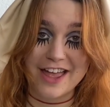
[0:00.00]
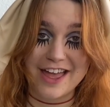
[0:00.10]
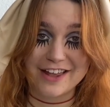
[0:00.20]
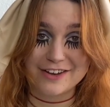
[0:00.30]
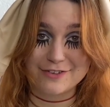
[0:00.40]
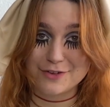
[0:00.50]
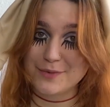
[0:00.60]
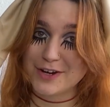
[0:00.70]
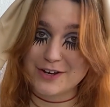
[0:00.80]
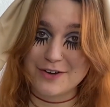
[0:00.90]
And if you
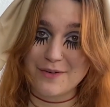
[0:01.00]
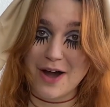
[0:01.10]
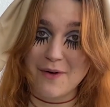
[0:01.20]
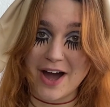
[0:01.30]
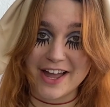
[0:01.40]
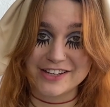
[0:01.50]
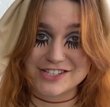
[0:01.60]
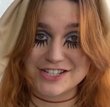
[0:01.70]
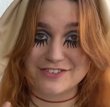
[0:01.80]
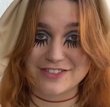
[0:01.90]
want to know how I
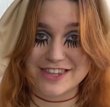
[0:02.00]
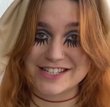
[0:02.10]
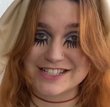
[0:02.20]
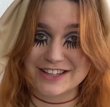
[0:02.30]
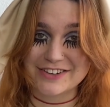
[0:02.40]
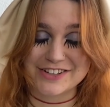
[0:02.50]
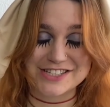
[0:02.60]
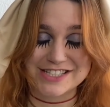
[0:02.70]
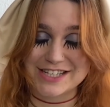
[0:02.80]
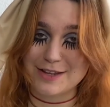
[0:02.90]
achieved this look,
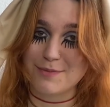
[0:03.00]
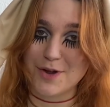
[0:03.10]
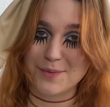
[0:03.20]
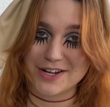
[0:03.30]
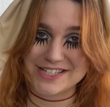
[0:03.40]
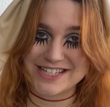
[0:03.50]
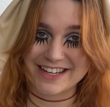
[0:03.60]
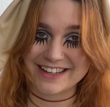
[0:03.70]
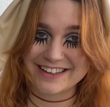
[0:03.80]
just keep on watching.